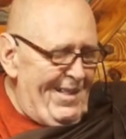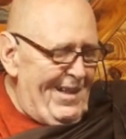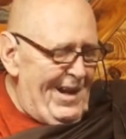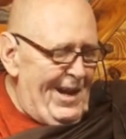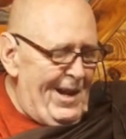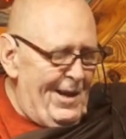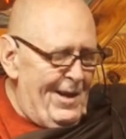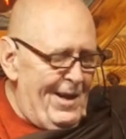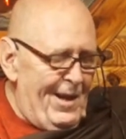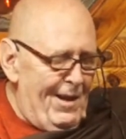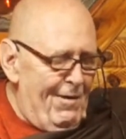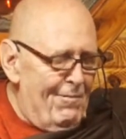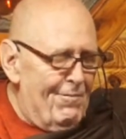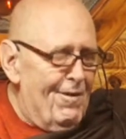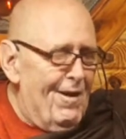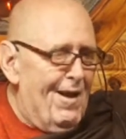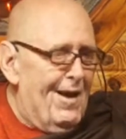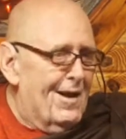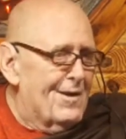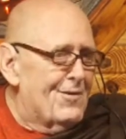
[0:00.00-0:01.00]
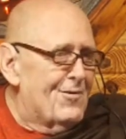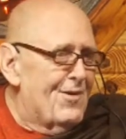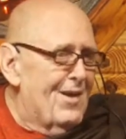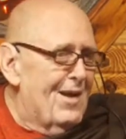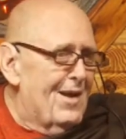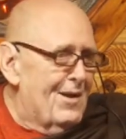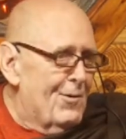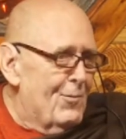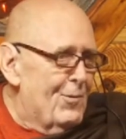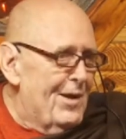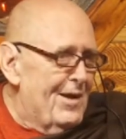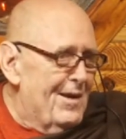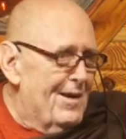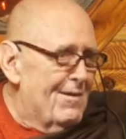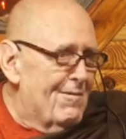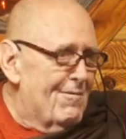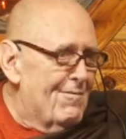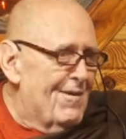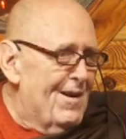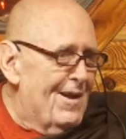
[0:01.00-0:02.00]
They didn't have locks like we
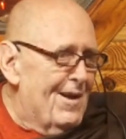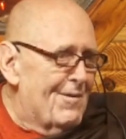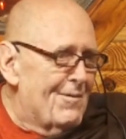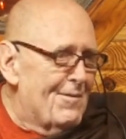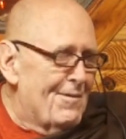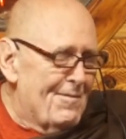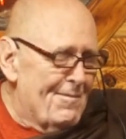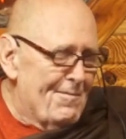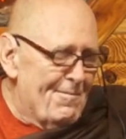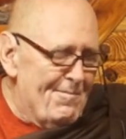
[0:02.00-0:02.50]
have now.